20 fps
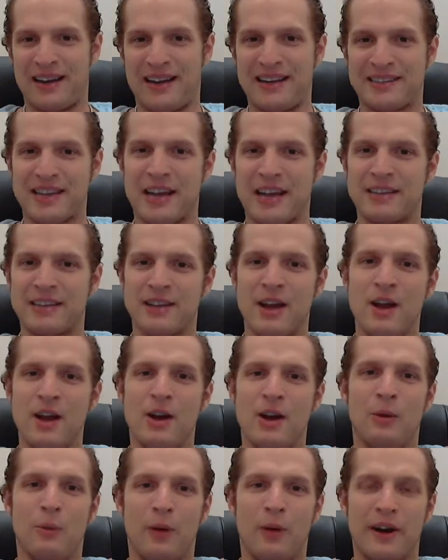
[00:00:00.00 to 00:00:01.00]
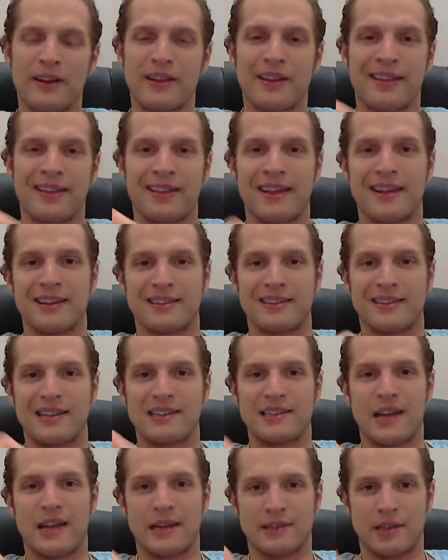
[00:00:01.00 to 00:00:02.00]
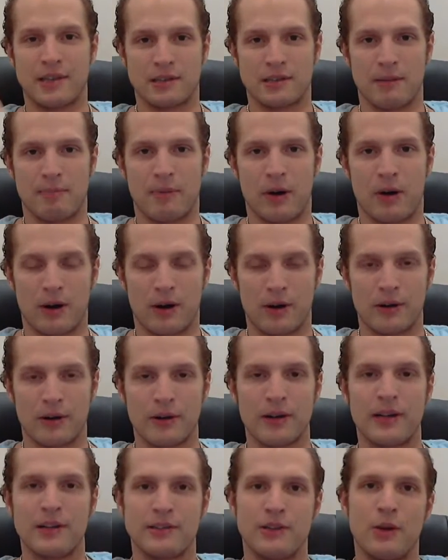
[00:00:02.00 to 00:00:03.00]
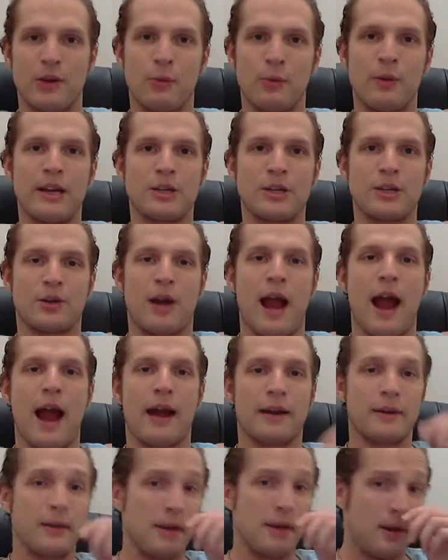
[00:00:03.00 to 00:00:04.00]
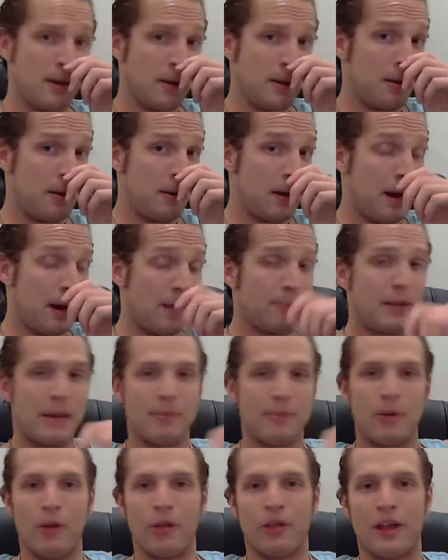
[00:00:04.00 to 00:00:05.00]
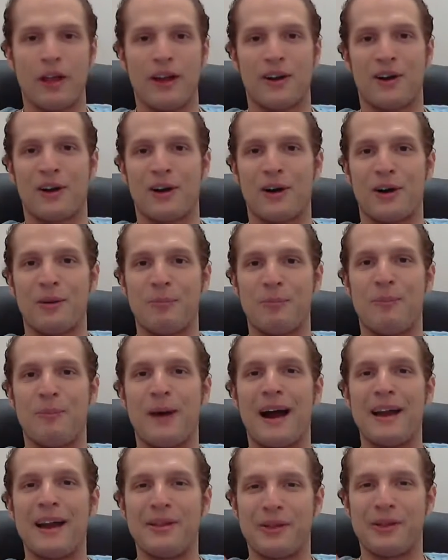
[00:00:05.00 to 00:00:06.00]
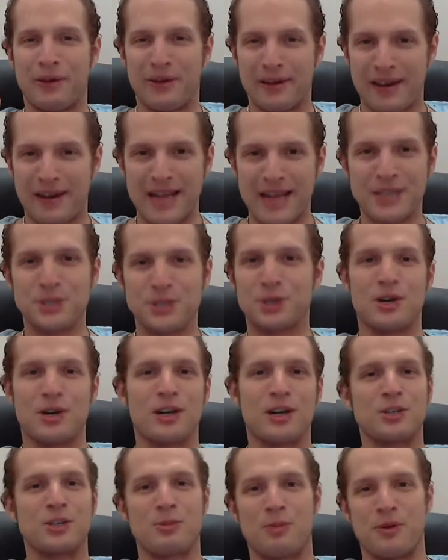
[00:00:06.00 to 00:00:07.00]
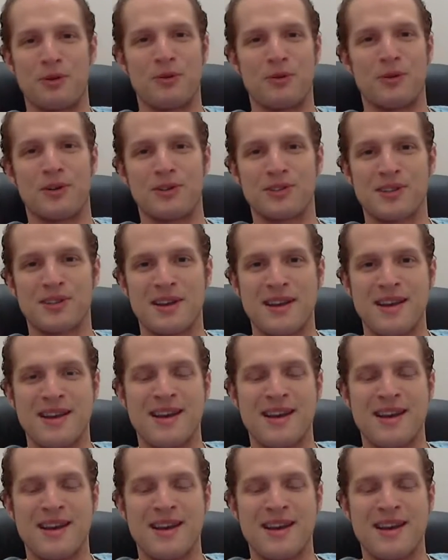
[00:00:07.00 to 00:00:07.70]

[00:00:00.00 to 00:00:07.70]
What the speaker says: He says, one of the things that sets us apart is that we attract people that are, by their nature, entrepreneurs.